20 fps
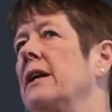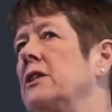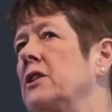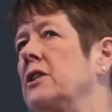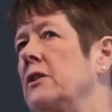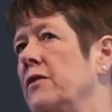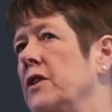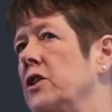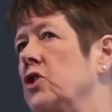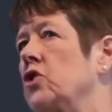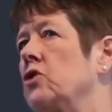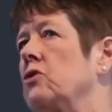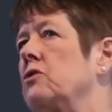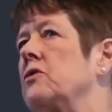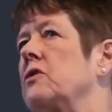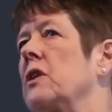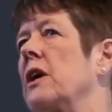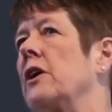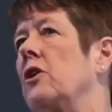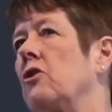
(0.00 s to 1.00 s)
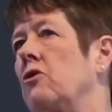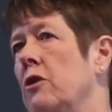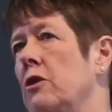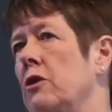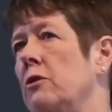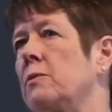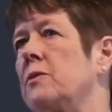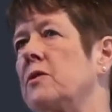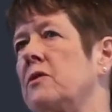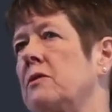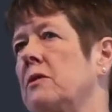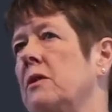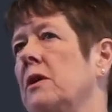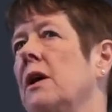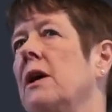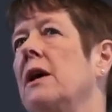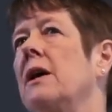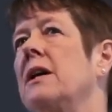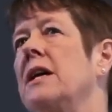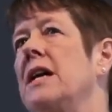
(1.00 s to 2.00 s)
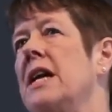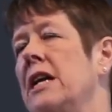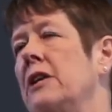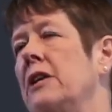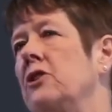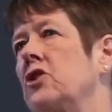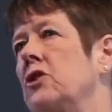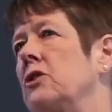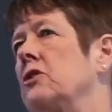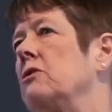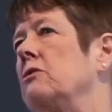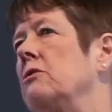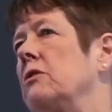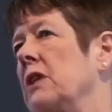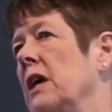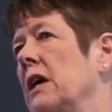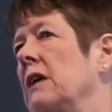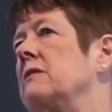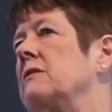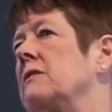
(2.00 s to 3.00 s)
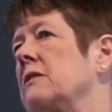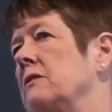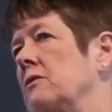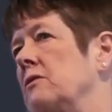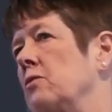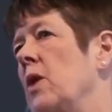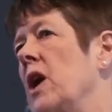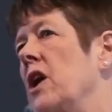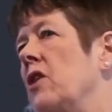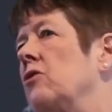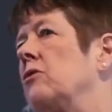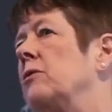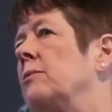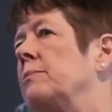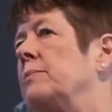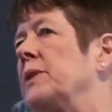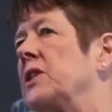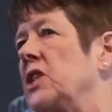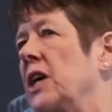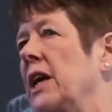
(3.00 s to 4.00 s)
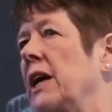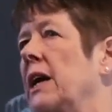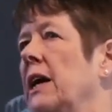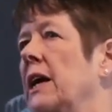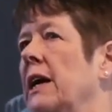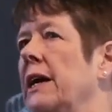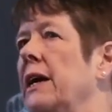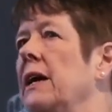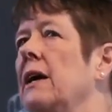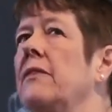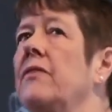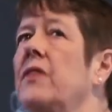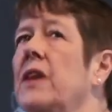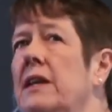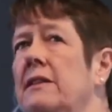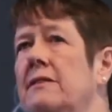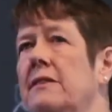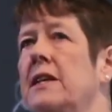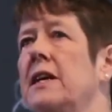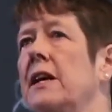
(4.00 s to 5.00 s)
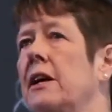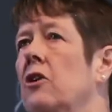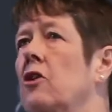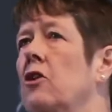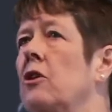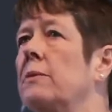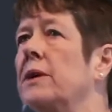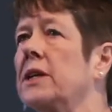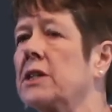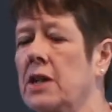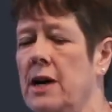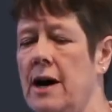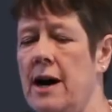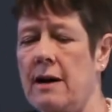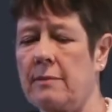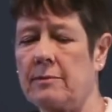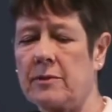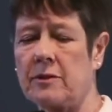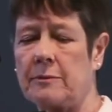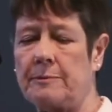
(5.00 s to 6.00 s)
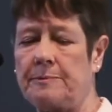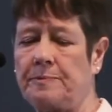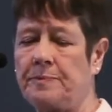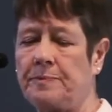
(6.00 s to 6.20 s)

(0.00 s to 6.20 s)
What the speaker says: individuals and groups need to do things as well, particularly in these economic times.